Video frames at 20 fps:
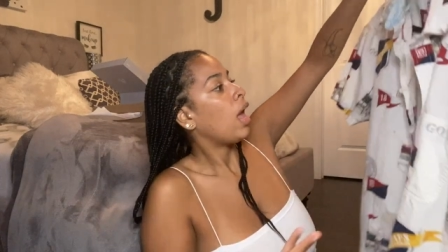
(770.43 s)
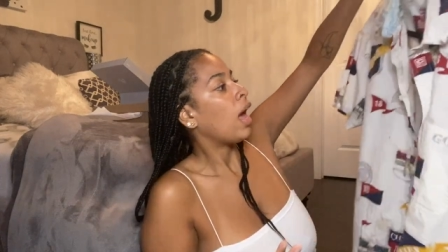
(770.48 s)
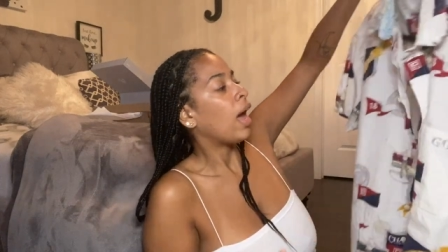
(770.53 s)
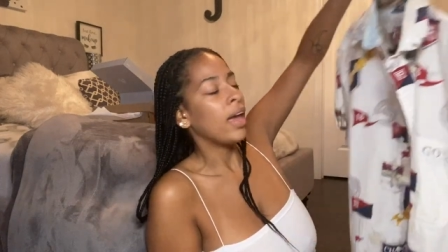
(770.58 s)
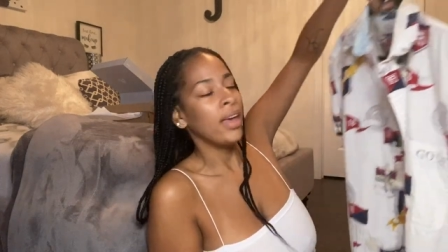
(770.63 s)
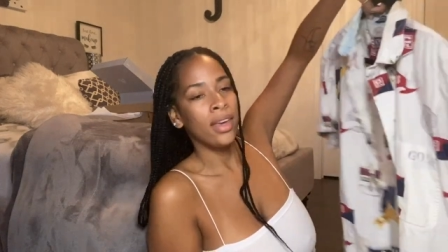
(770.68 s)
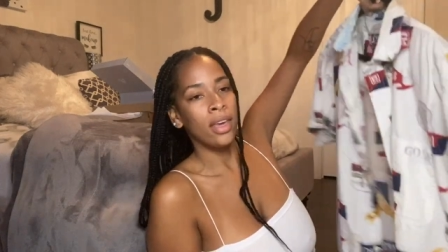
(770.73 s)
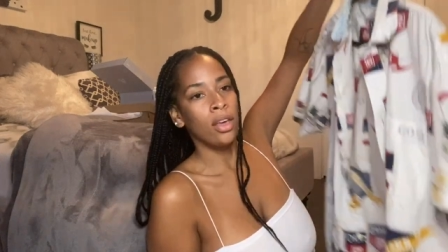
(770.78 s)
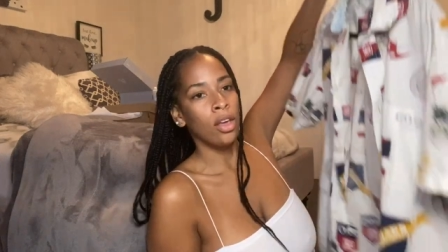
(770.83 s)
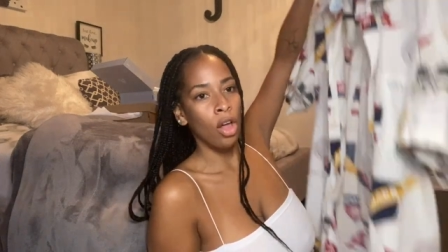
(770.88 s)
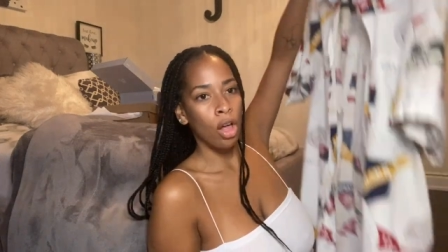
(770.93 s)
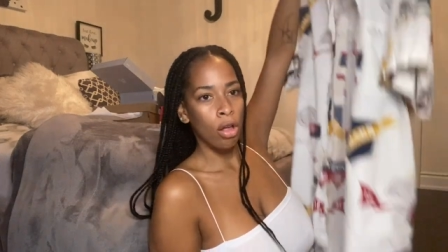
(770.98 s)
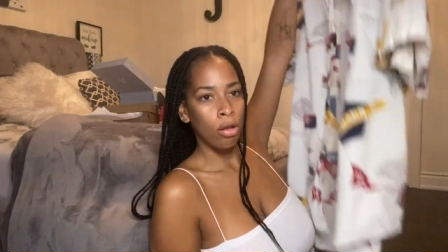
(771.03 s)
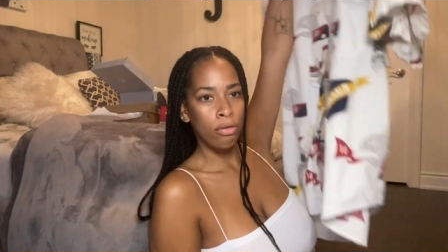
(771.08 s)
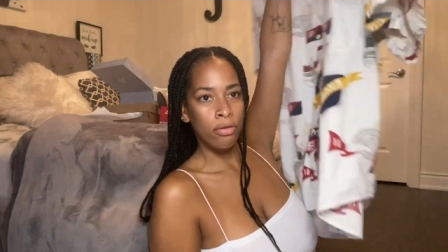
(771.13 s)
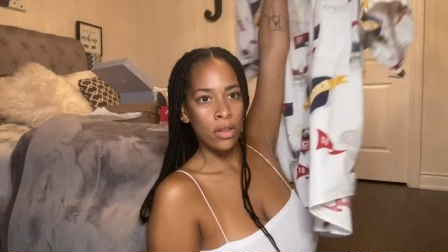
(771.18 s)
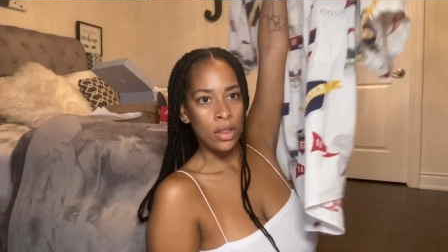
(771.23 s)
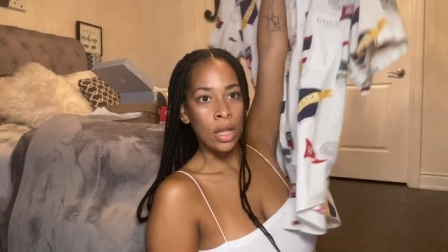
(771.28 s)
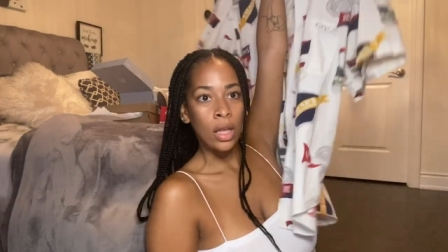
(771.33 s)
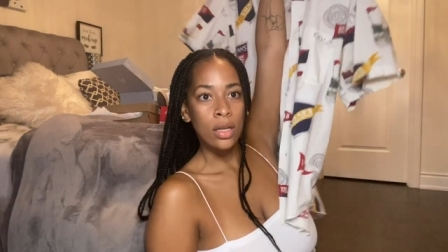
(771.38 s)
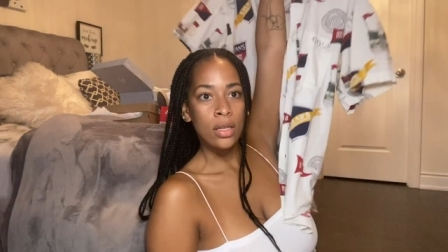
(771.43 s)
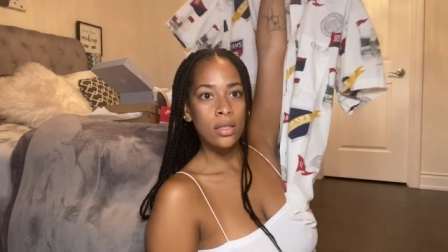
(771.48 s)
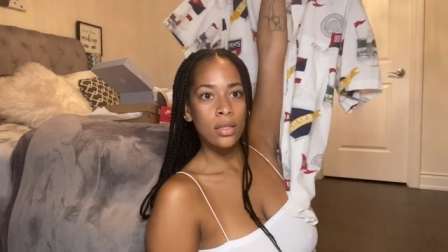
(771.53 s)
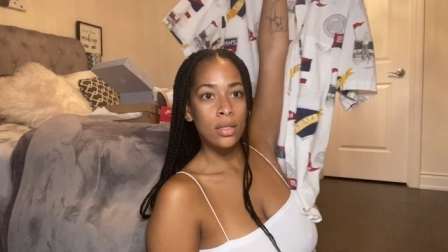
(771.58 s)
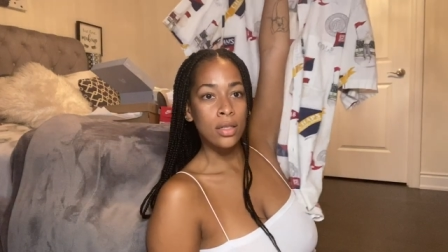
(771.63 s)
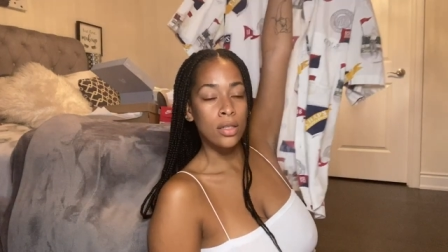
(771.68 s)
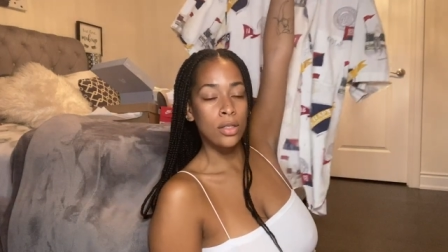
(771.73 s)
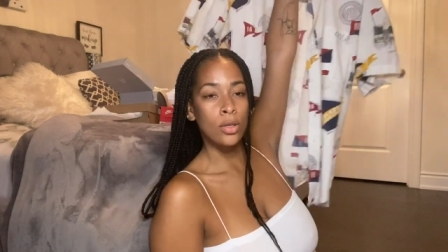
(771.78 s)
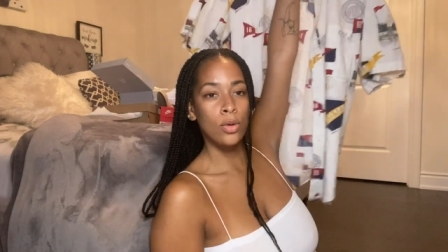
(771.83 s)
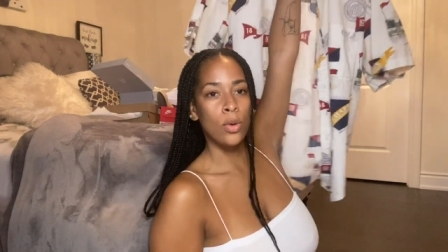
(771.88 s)
I can golf in this.
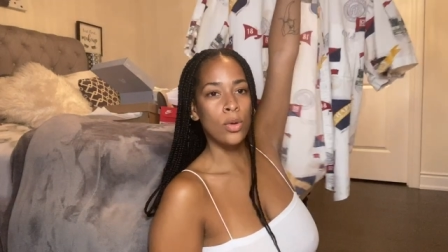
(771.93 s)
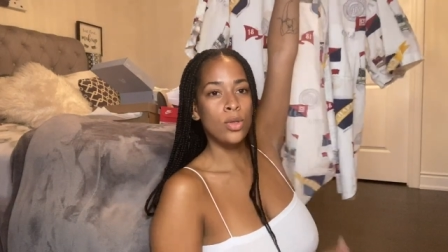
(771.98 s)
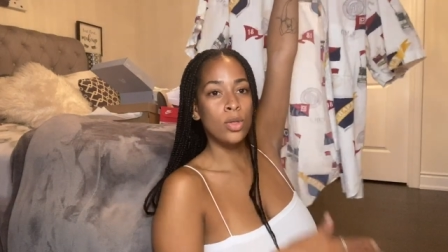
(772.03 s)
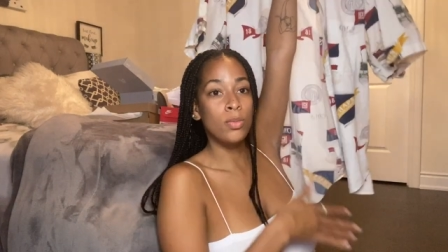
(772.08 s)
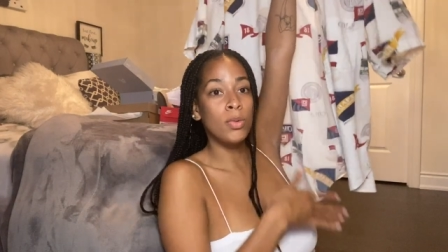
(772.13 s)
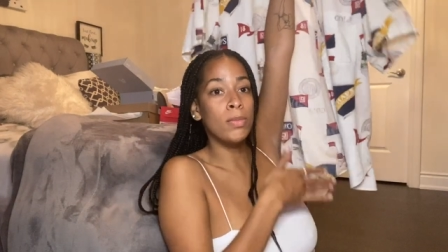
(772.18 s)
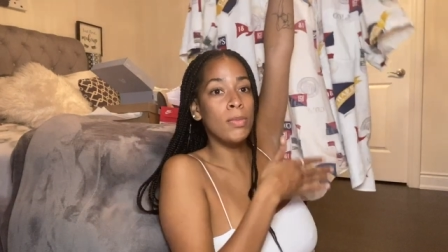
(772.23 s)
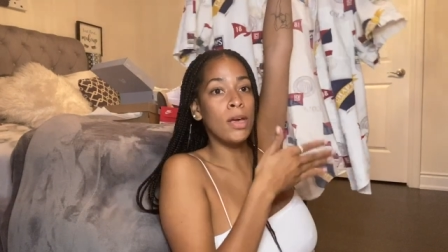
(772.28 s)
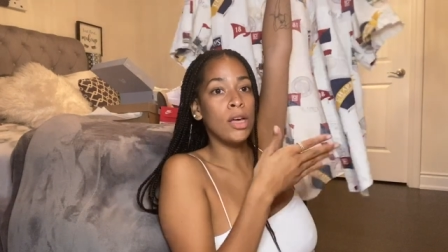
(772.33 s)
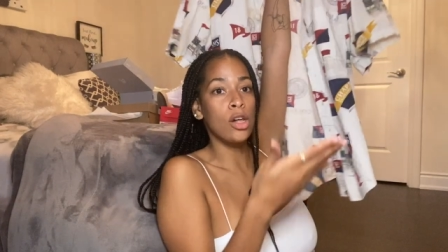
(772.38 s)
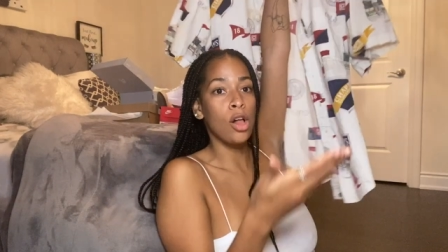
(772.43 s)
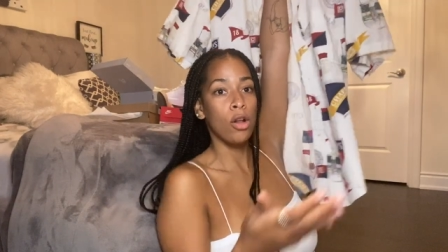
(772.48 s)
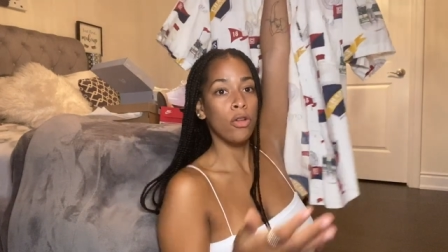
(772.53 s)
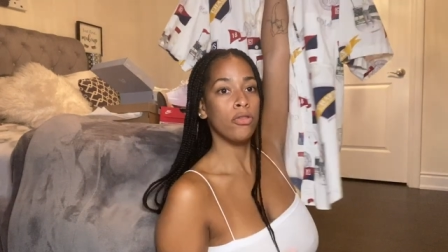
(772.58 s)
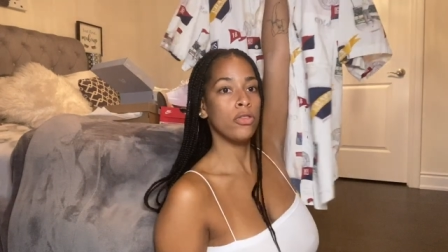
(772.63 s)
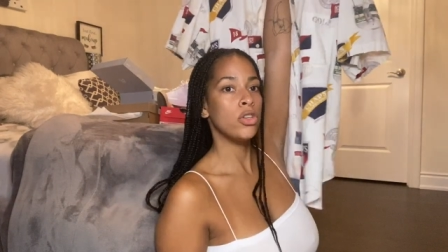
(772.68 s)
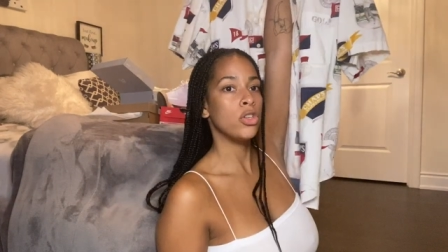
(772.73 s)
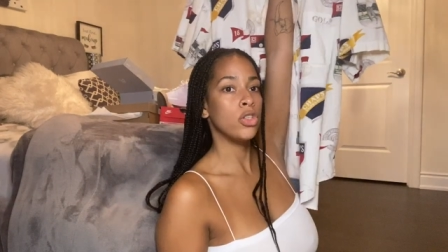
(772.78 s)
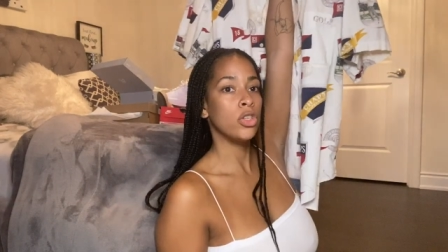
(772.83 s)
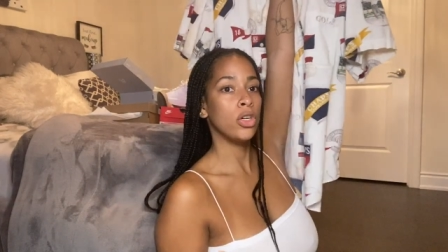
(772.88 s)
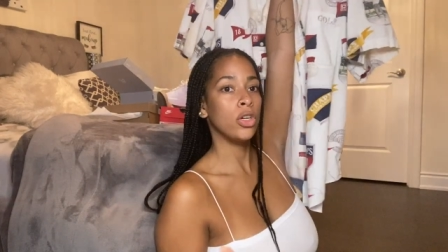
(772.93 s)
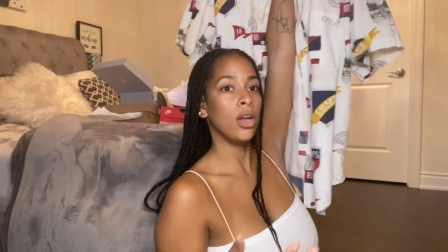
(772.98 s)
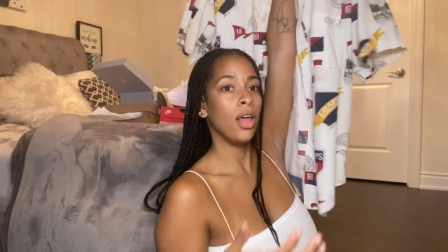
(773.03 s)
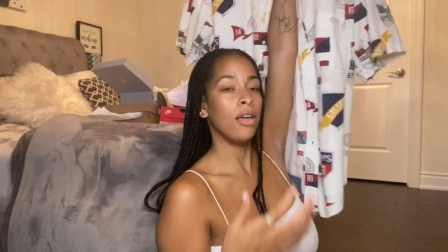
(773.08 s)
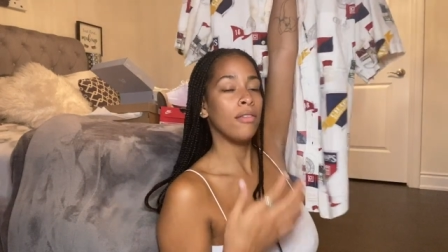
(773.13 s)
This is going to be my golfing shirt.